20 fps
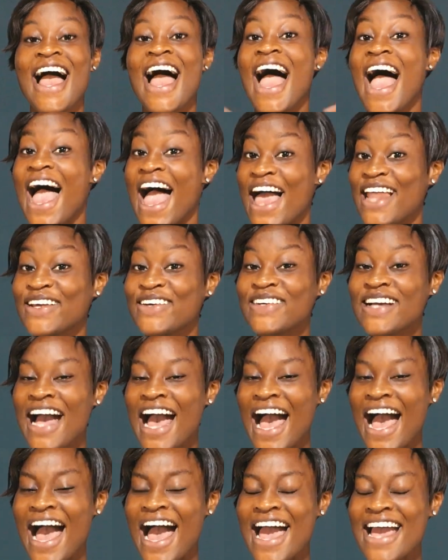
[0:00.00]
Hello
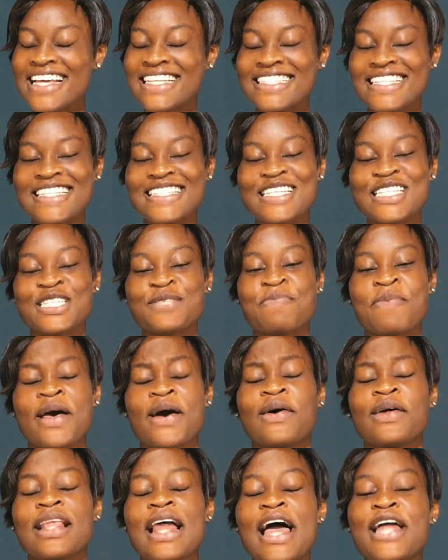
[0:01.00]
guys, this is
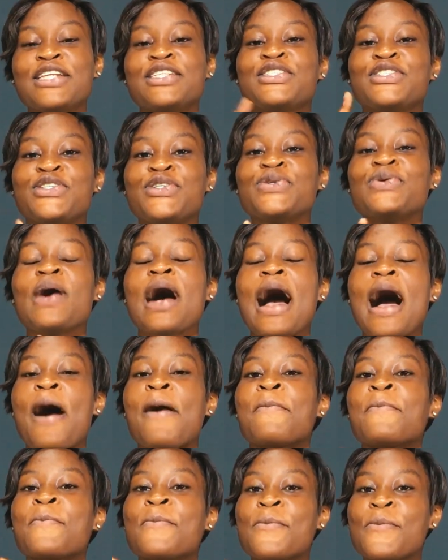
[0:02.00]
Pearl and you
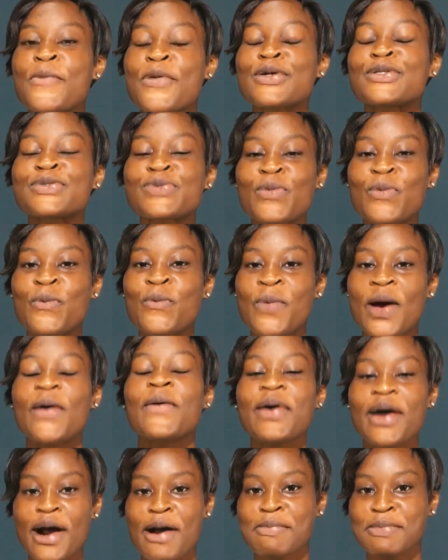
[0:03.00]
are most
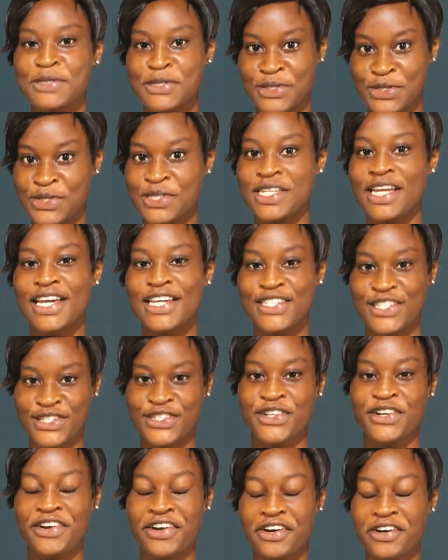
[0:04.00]
welcome to today's
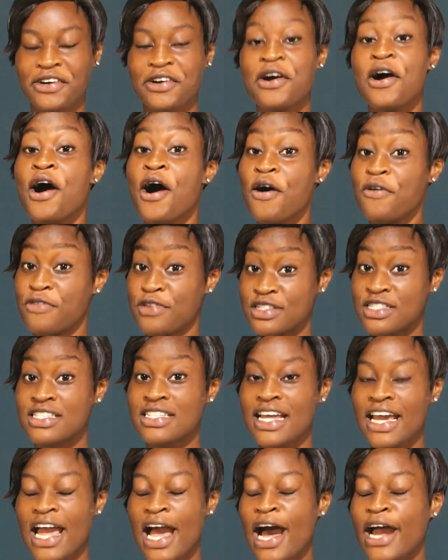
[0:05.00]
tutorial. For
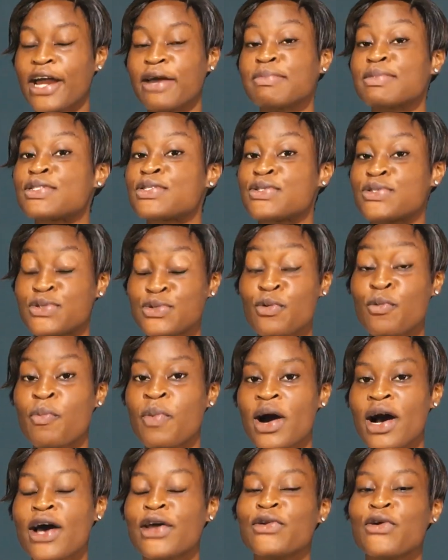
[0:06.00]
today, I am
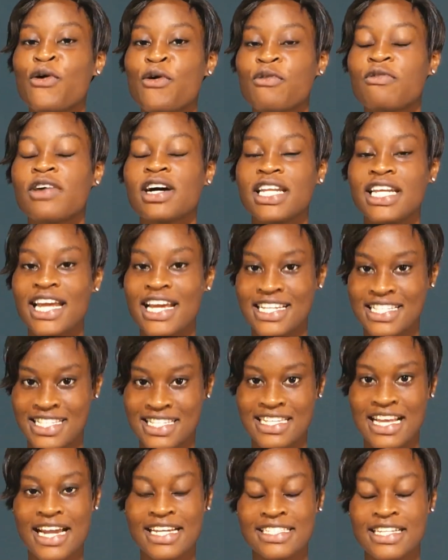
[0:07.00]
super and overly
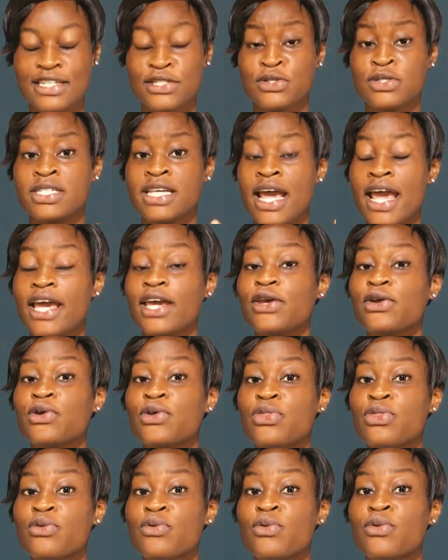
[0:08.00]
excited to take
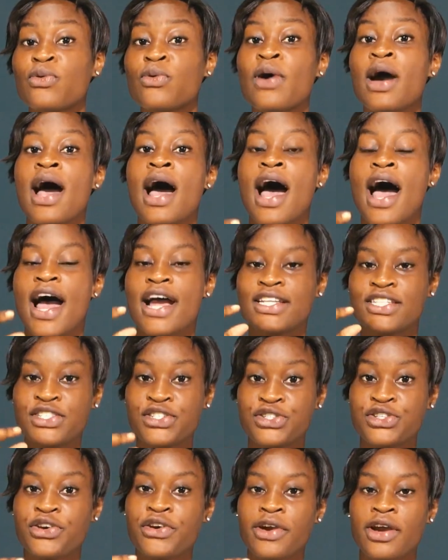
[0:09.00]
you through a
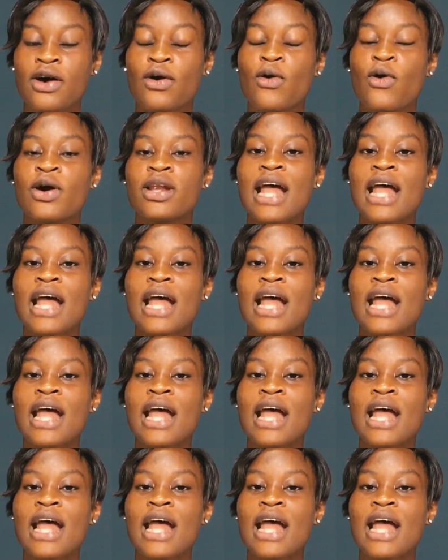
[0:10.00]
tutorial on